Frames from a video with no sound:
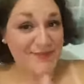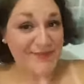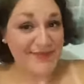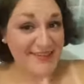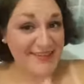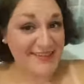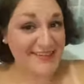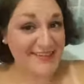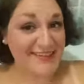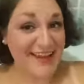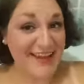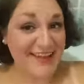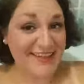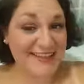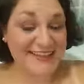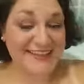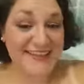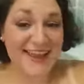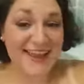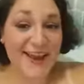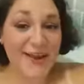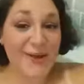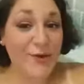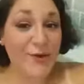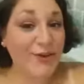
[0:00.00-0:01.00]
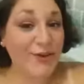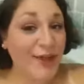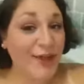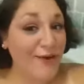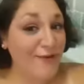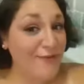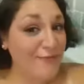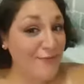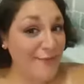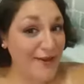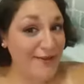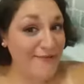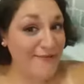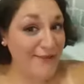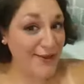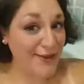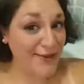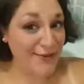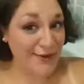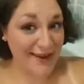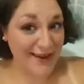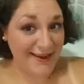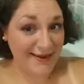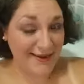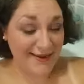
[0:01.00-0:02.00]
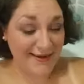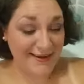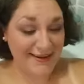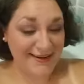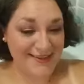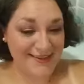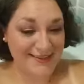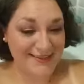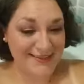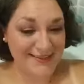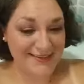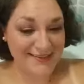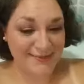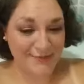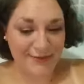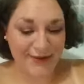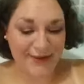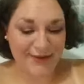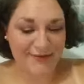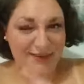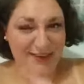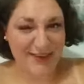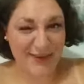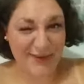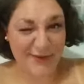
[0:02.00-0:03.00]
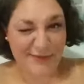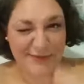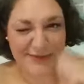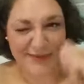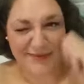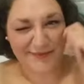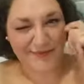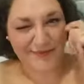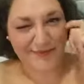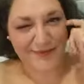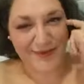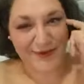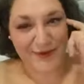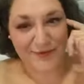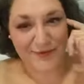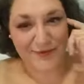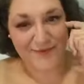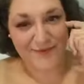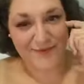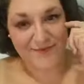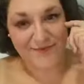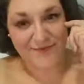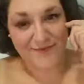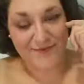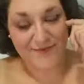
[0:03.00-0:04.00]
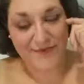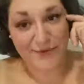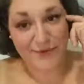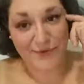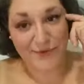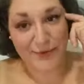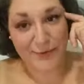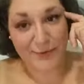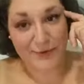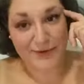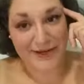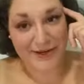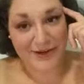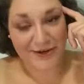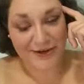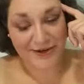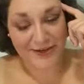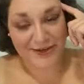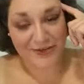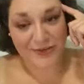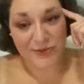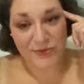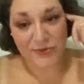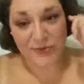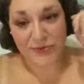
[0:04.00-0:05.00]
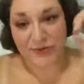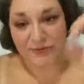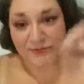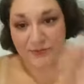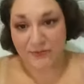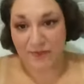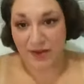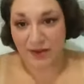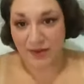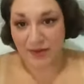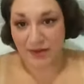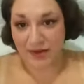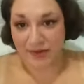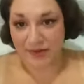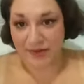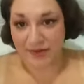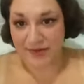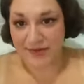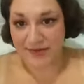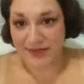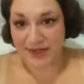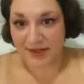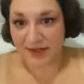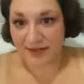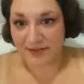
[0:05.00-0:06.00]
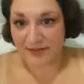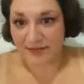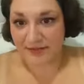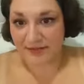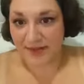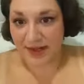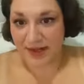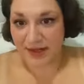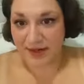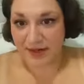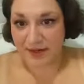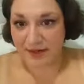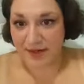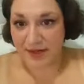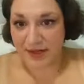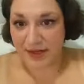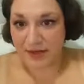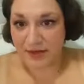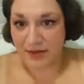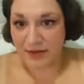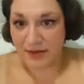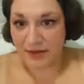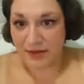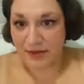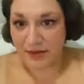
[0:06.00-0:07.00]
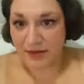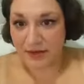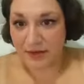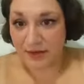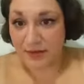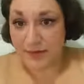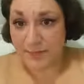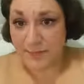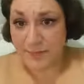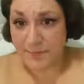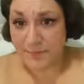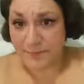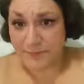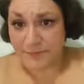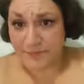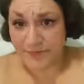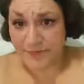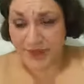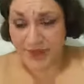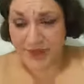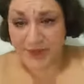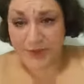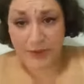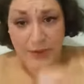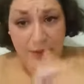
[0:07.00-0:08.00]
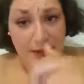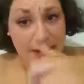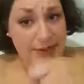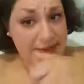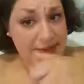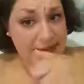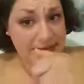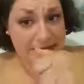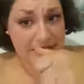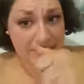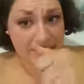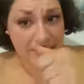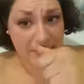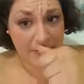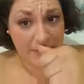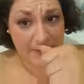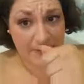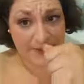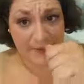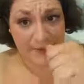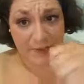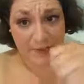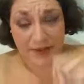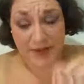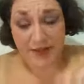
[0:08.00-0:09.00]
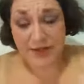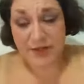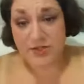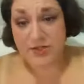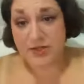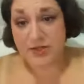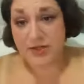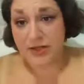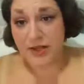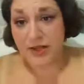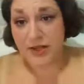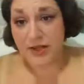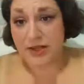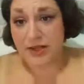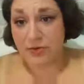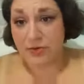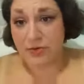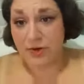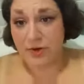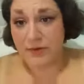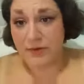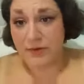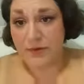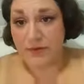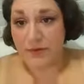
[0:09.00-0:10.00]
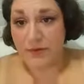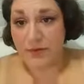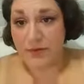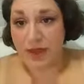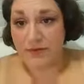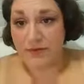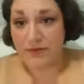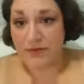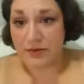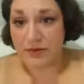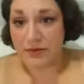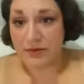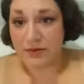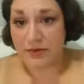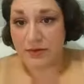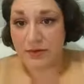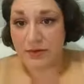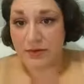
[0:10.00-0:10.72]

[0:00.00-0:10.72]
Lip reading: It's not to say I don't love my fellow anarchists, or not fellow, but, fellow libertarians who are on the side of anarchy. Under God doesn't belong in the pledge. I agree with you, Kevin.